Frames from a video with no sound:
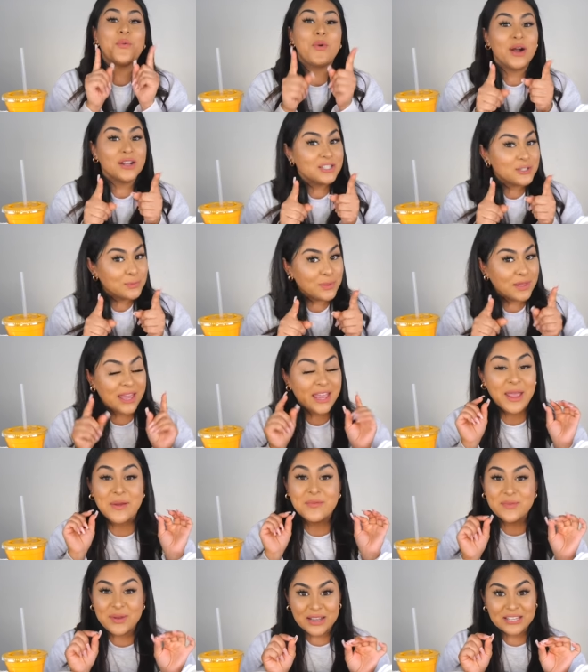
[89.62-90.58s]
want to
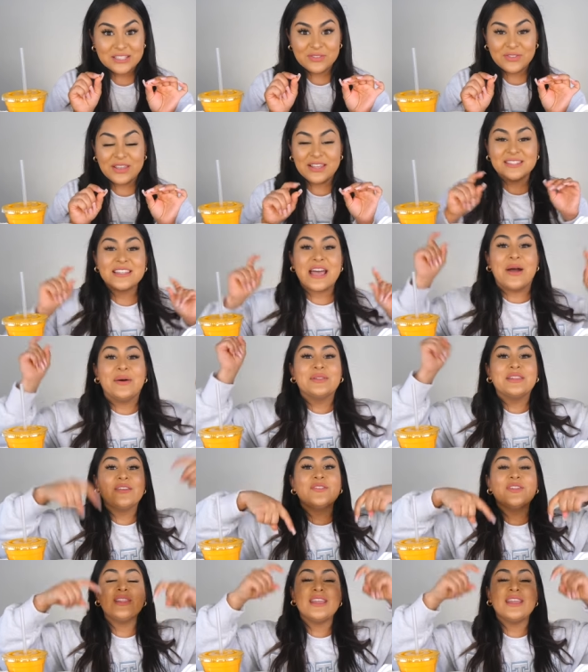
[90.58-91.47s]
play Best Fiends, I'll leave a